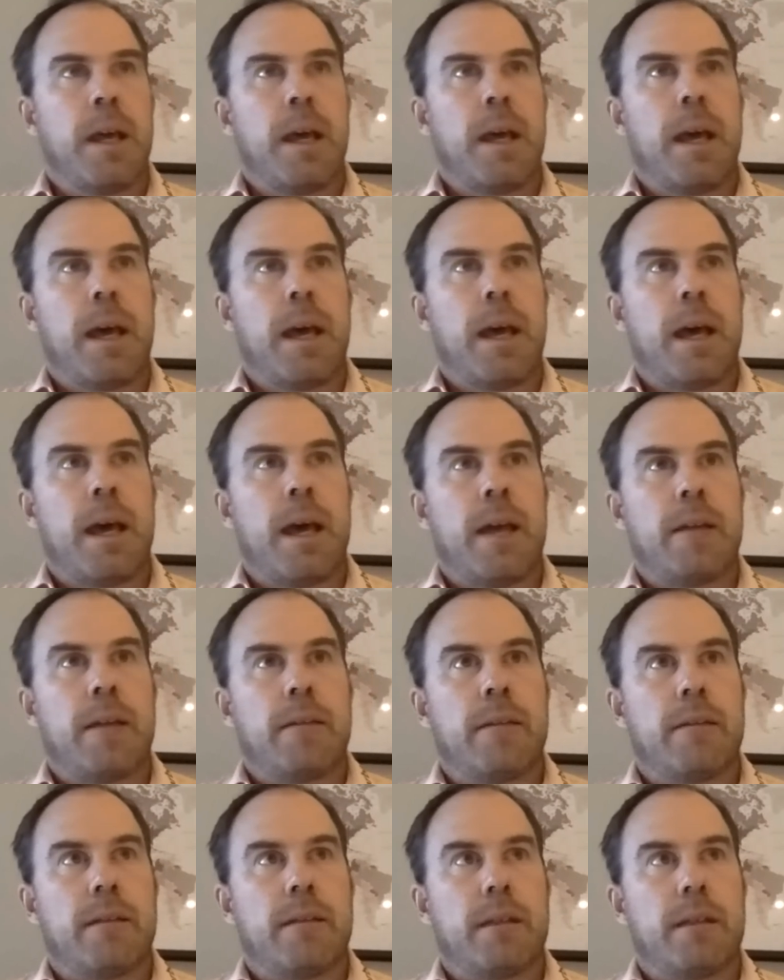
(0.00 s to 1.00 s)

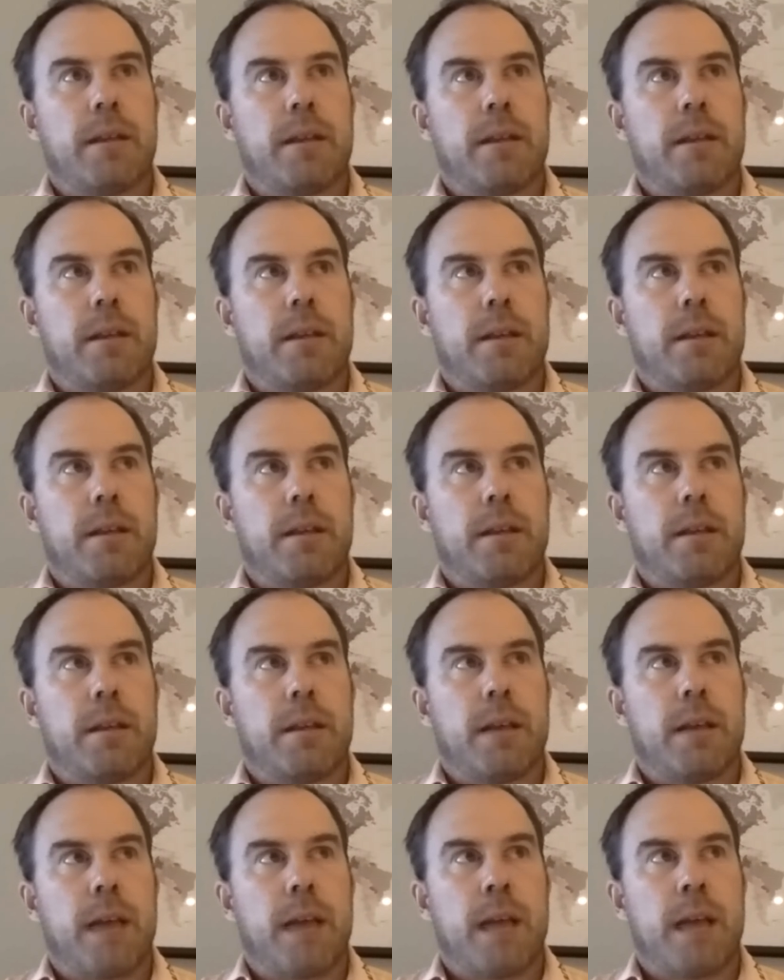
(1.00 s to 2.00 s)
And
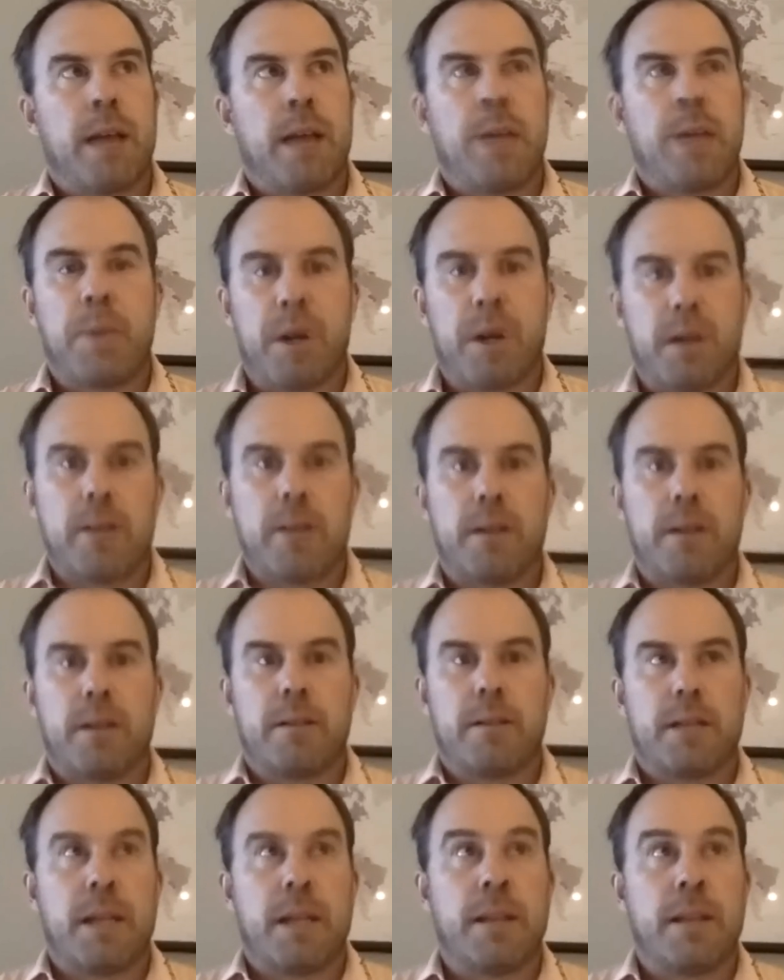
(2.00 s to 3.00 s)
any putt
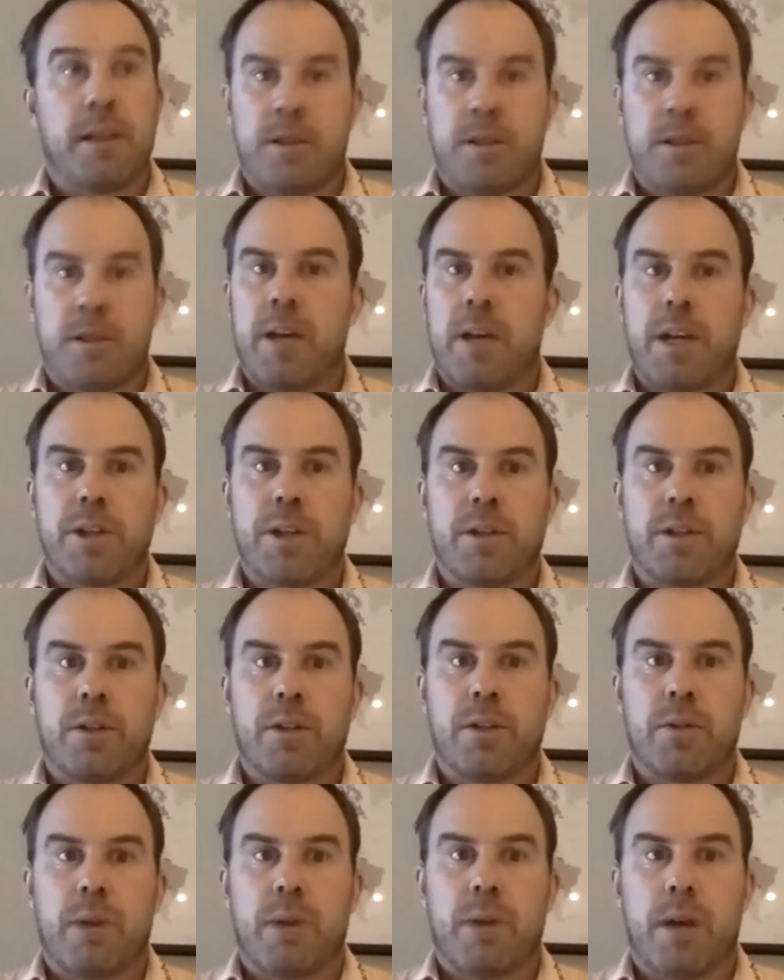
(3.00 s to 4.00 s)
that's in the direction
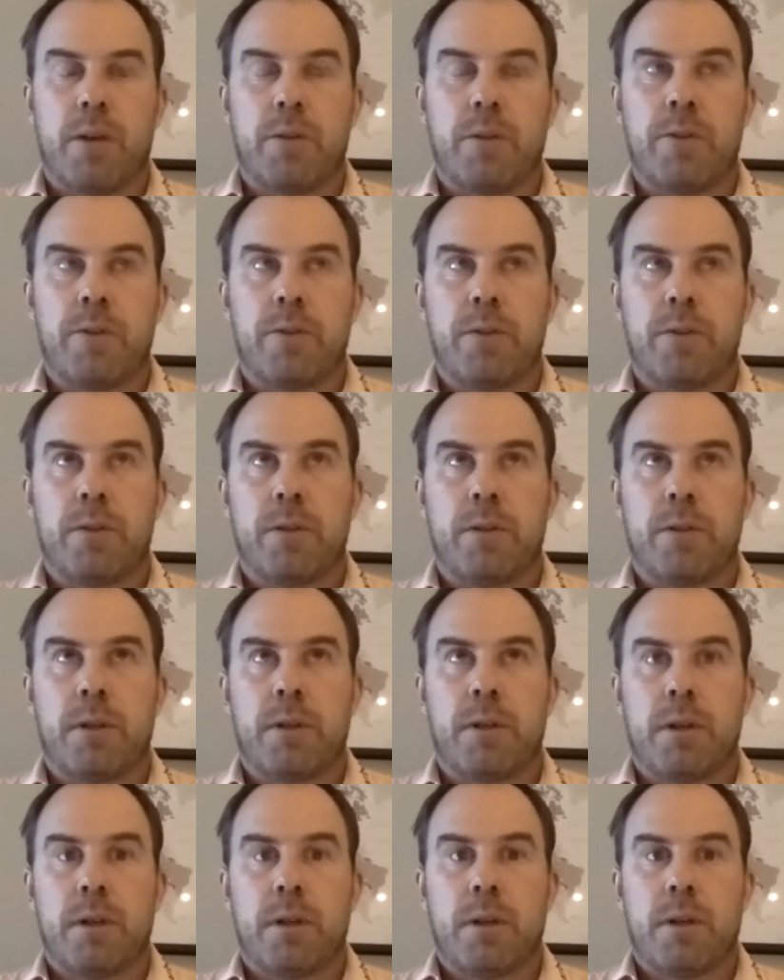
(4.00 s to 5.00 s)
of 12
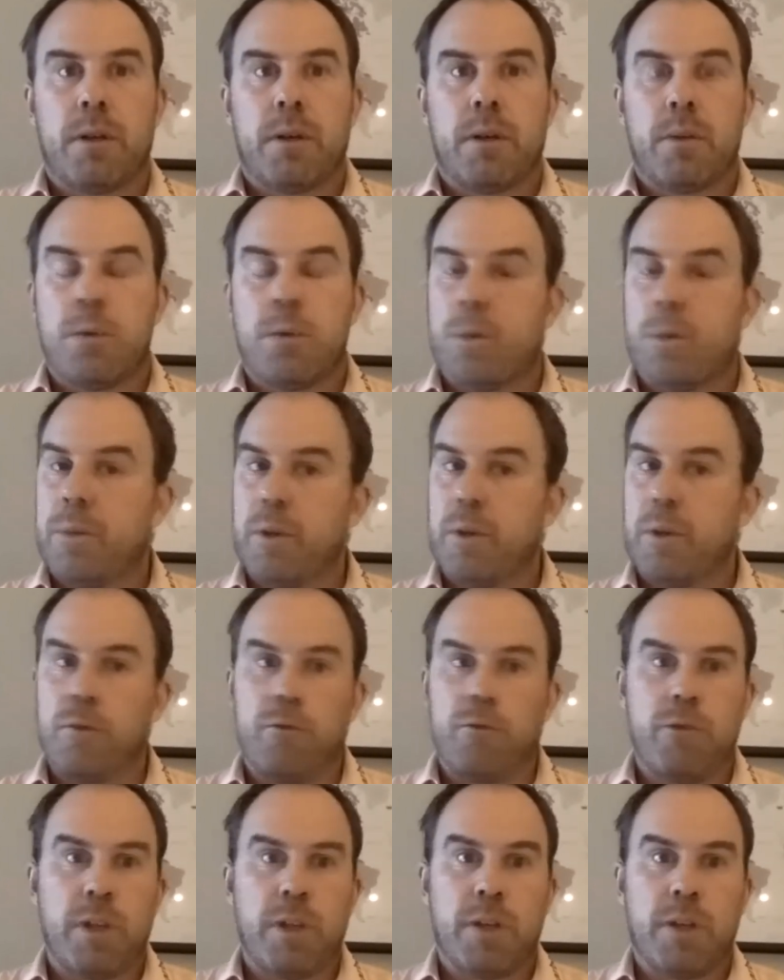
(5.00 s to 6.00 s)
will be really,